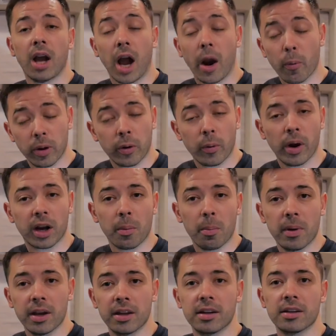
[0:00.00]
I really
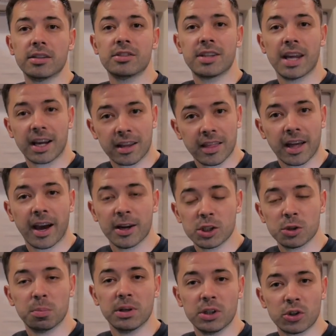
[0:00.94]
recommend taking the high
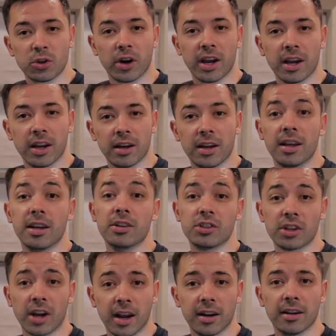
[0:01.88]
speed train in
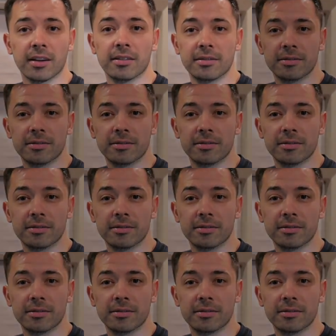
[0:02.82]
China.